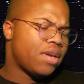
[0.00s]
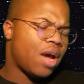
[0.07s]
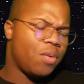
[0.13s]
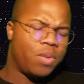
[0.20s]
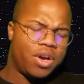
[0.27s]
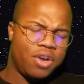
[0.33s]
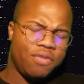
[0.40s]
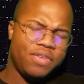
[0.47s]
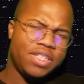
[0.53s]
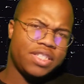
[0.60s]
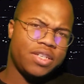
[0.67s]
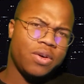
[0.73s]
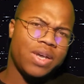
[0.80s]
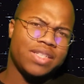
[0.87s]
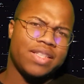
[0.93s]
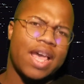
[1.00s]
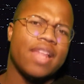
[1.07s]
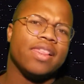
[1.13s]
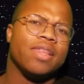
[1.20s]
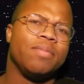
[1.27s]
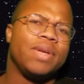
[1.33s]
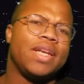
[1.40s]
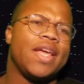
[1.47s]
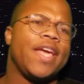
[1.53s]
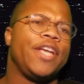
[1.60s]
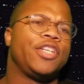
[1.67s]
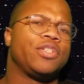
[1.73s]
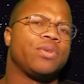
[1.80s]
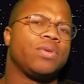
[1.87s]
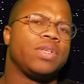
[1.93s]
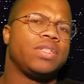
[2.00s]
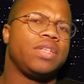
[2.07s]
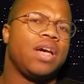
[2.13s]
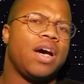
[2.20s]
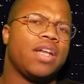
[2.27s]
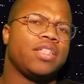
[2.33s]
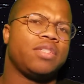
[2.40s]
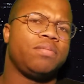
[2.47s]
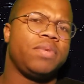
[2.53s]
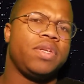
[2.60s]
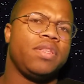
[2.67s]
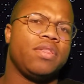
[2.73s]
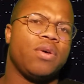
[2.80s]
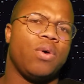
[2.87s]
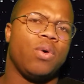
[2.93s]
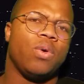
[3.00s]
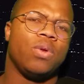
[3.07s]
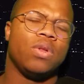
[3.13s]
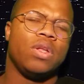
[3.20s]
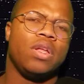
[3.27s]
I wonder if he still has that limitation on his Godspeed. The whole